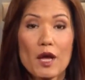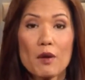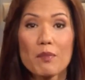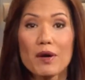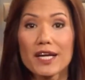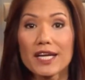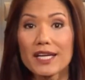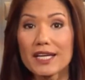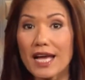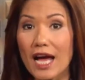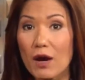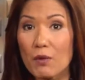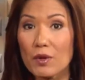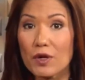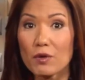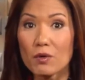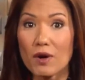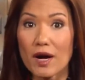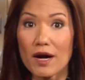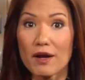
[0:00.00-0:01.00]
but cannot
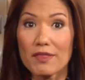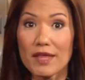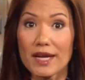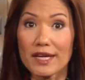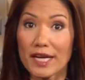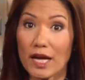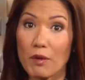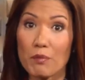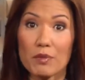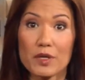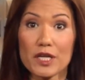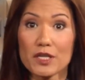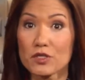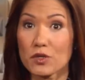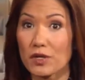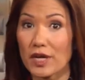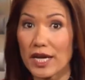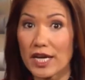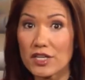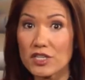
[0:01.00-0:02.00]
require that companies
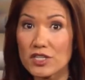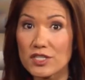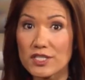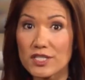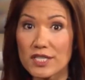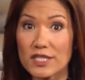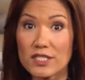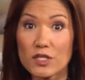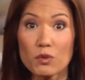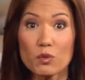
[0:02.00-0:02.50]
or agencies